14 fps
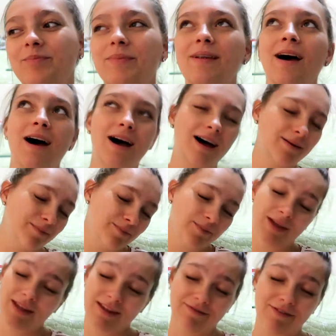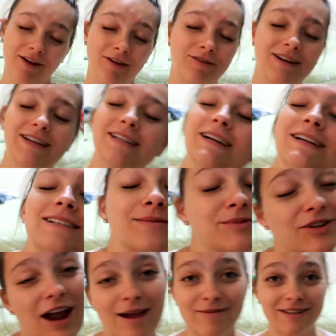a million followers or
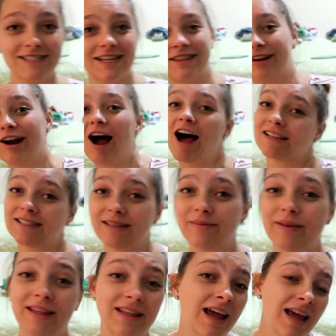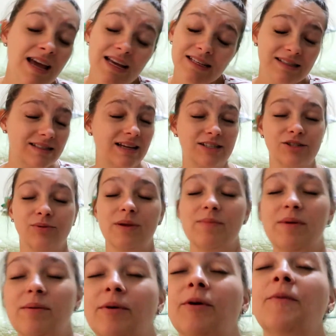subscribers, and they're awesome and such sweet
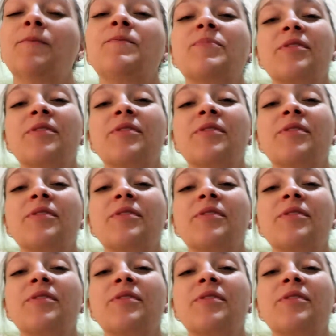people.